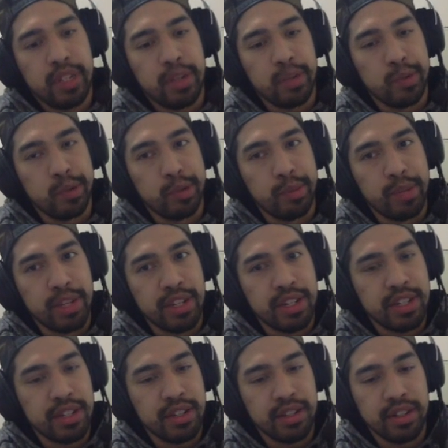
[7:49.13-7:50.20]
roll a
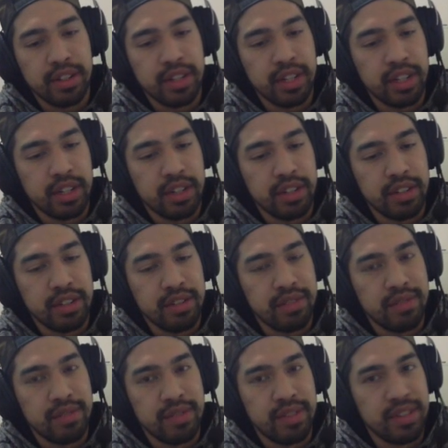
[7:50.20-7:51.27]
miss. Uh,
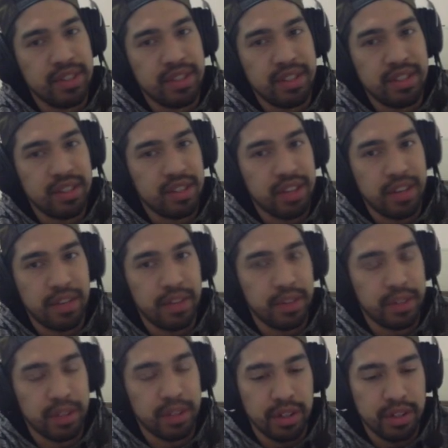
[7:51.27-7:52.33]
does does not feel
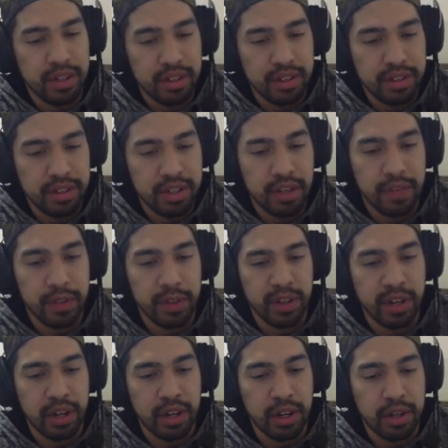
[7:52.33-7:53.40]
good. Does not feel good
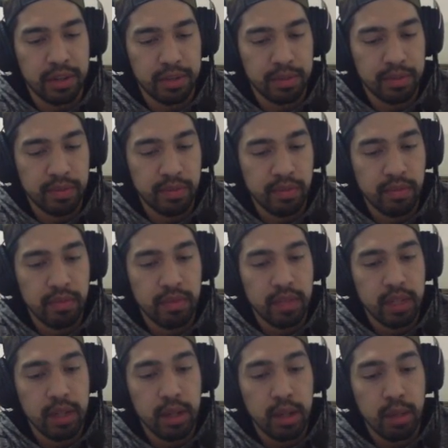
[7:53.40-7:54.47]
at all.
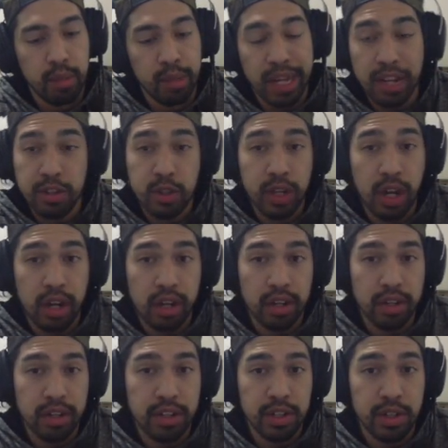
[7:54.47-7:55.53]
But now Suga
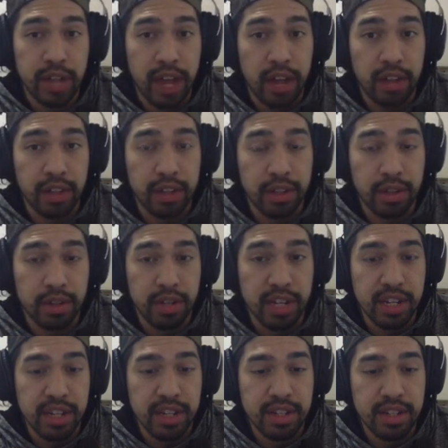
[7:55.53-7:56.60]
or Solgaleo
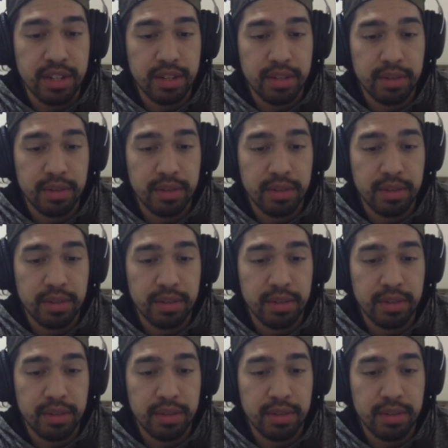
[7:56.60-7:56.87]
is